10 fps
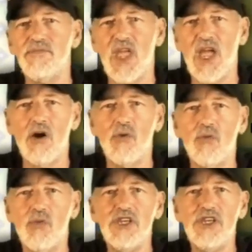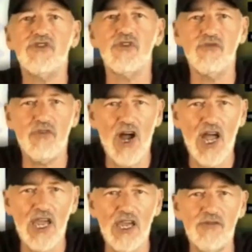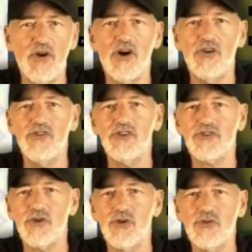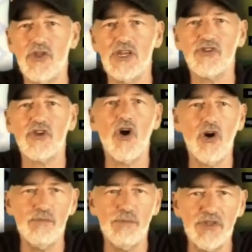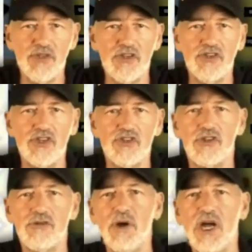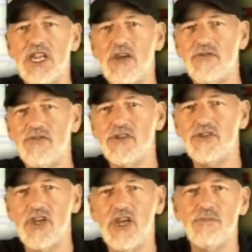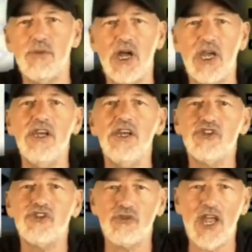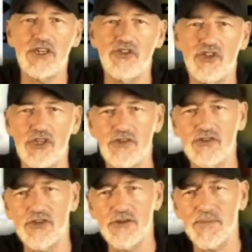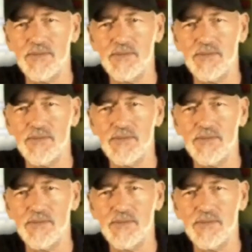how we survive on this earth has all been conditioned by leftness and by strategies.